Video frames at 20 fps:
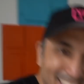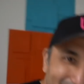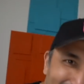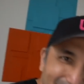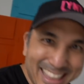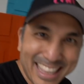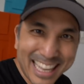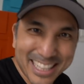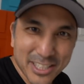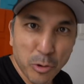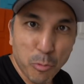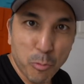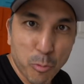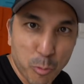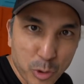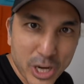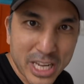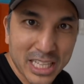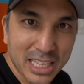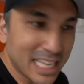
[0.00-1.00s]
Like, that's a
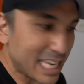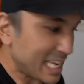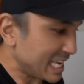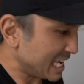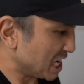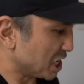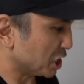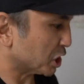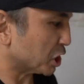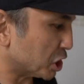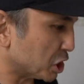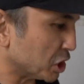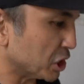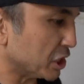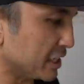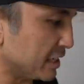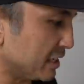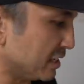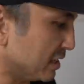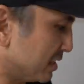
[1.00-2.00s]
really
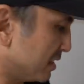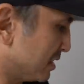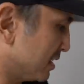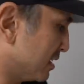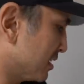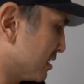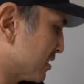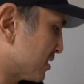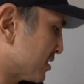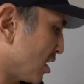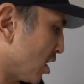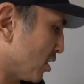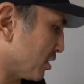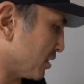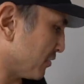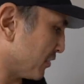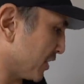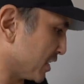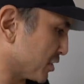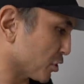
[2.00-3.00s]
good,
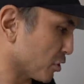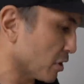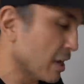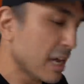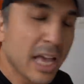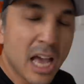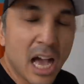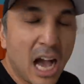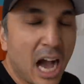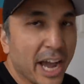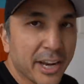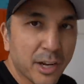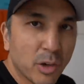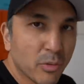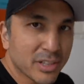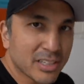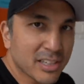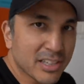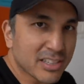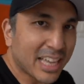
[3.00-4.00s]
solid feature. I
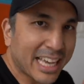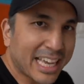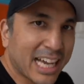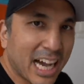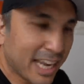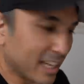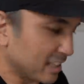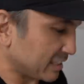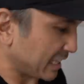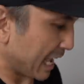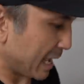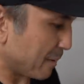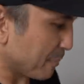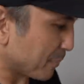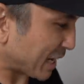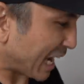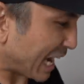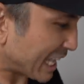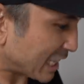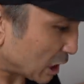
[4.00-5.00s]
know this is like kind of lame,
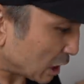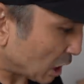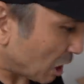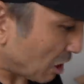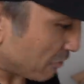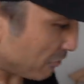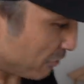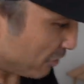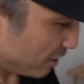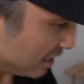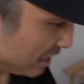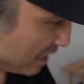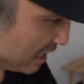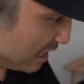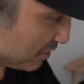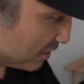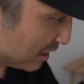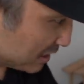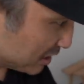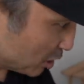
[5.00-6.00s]
but I love
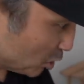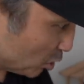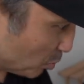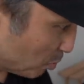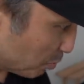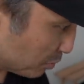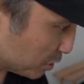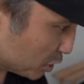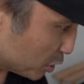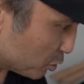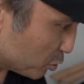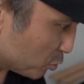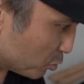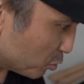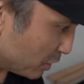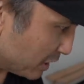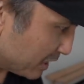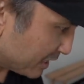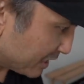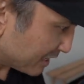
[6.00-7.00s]
the little
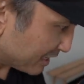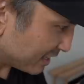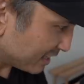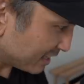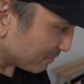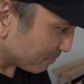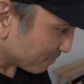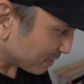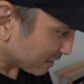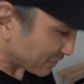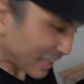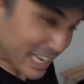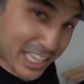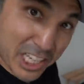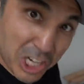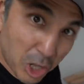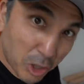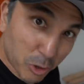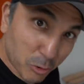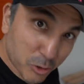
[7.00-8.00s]
blue.
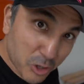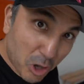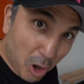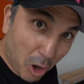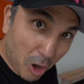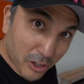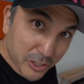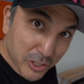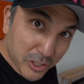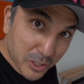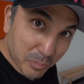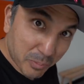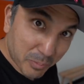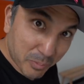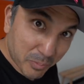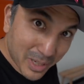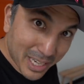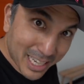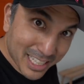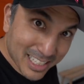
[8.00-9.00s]
That color is awesome.
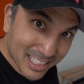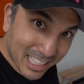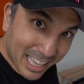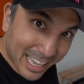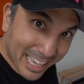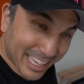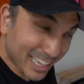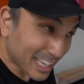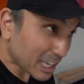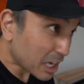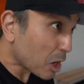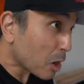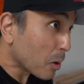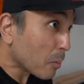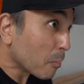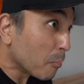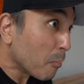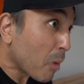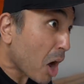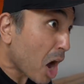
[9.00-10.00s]
It's like
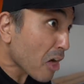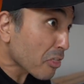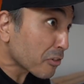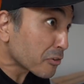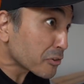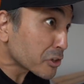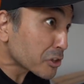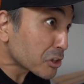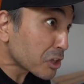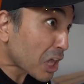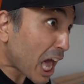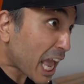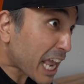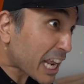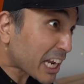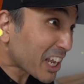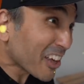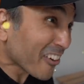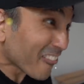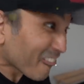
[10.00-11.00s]
moth to
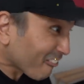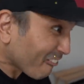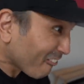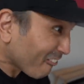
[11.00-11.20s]
light.